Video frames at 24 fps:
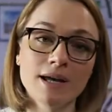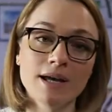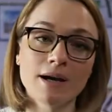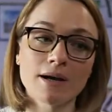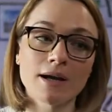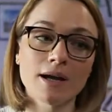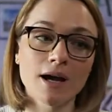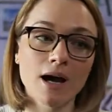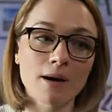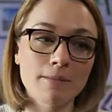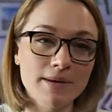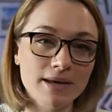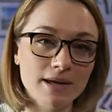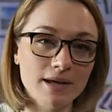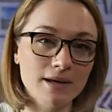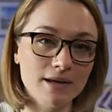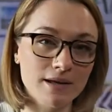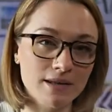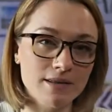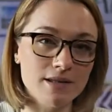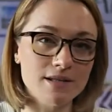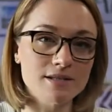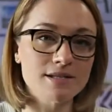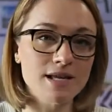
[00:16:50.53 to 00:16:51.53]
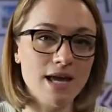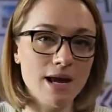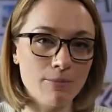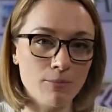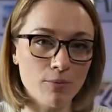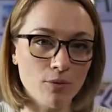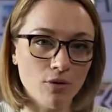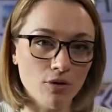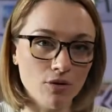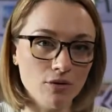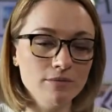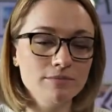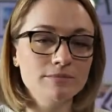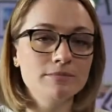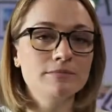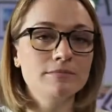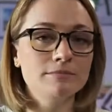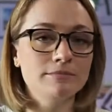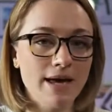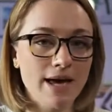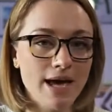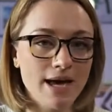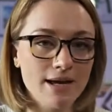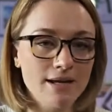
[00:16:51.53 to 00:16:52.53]
coming in this April,
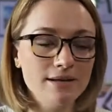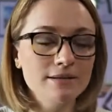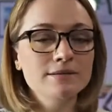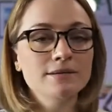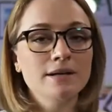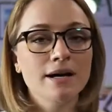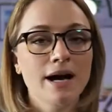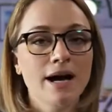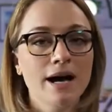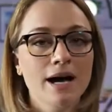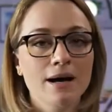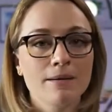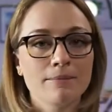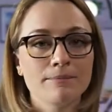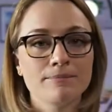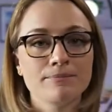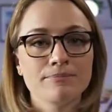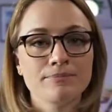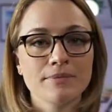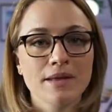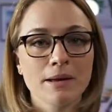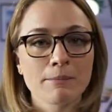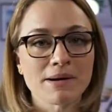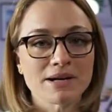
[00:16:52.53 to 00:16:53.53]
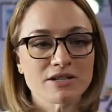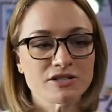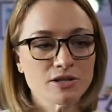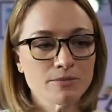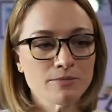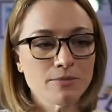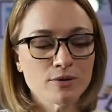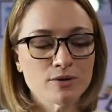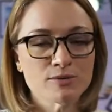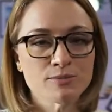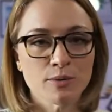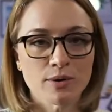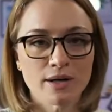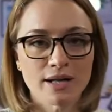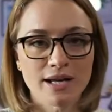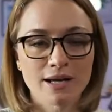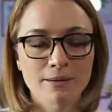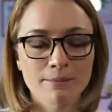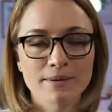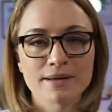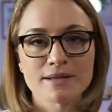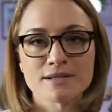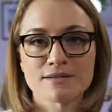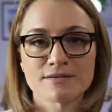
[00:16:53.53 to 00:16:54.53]
May. I'm actually postponing it
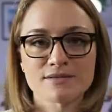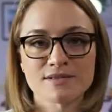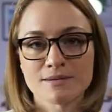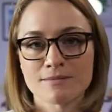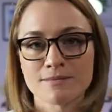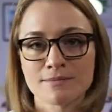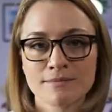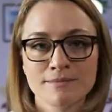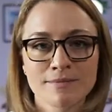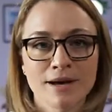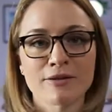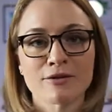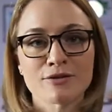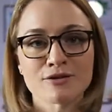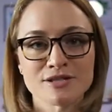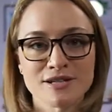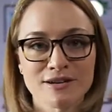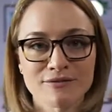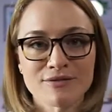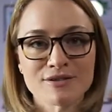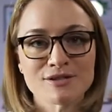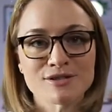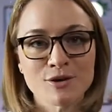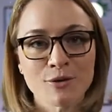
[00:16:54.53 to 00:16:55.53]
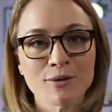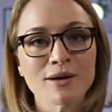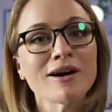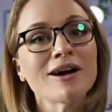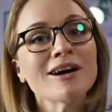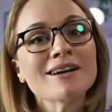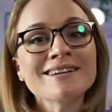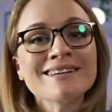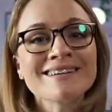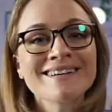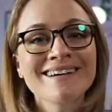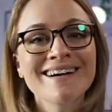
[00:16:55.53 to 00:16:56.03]
because of some other stuff that's going on.